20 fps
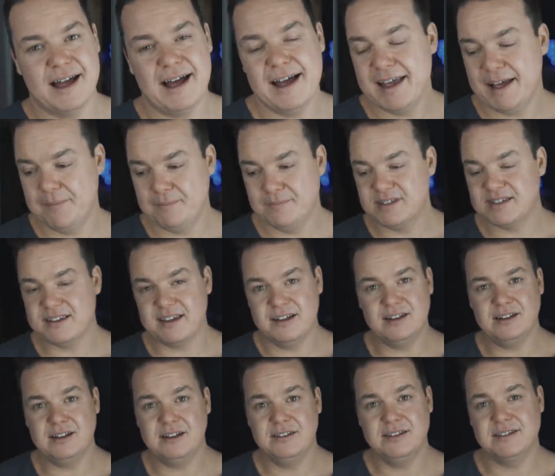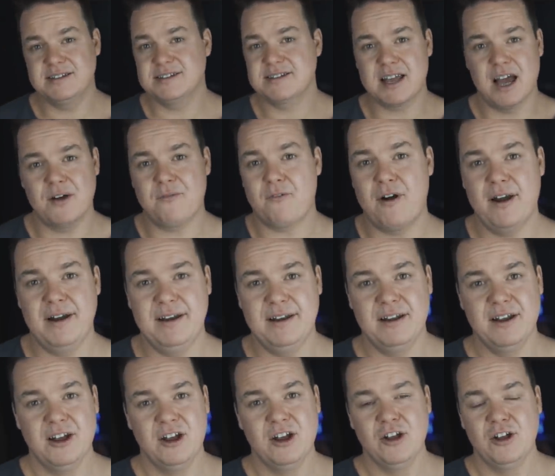I am still
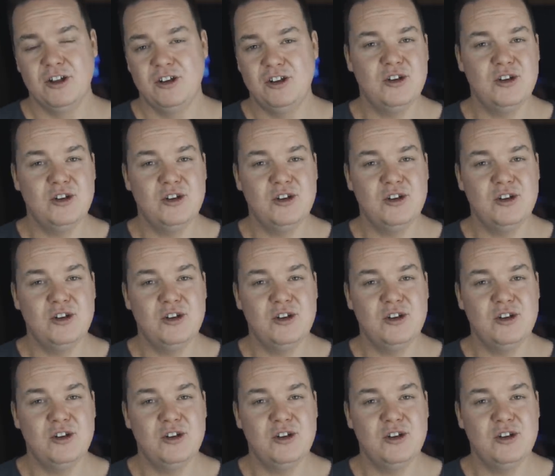discovering